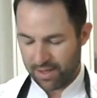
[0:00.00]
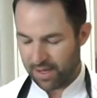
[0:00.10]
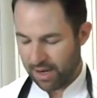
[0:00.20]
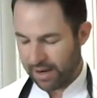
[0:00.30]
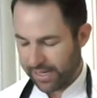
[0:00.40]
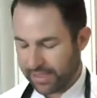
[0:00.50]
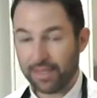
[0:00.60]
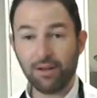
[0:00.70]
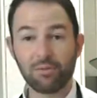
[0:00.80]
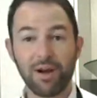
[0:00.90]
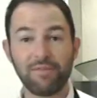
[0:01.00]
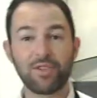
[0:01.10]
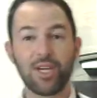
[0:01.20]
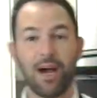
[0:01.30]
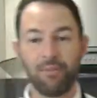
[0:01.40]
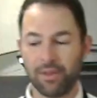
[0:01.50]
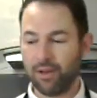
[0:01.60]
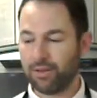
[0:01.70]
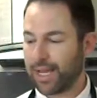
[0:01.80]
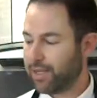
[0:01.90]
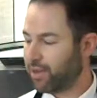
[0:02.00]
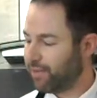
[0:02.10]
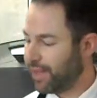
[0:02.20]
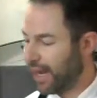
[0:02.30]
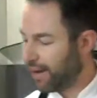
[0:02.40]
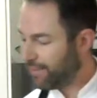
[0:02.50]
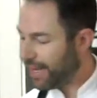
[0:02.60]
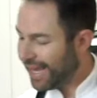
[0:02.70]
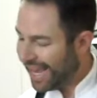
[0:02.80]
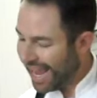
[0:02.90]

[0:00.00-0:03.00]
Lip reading: All right, did a little rough chop with those guys over there.